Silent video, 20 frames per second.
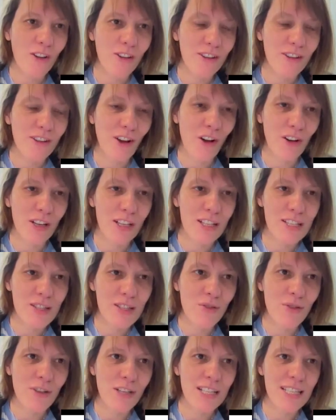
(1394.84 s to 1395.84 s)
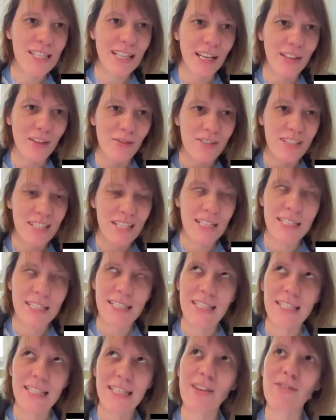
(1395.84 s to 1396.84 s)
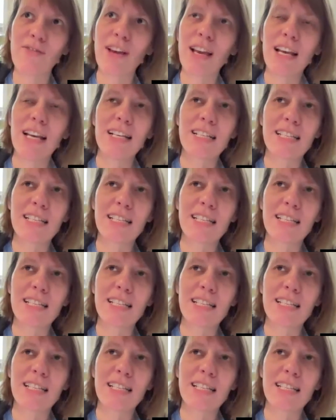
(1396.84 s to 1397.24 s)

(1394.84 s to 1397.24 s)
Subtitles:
on its own, it's kind of sensitive,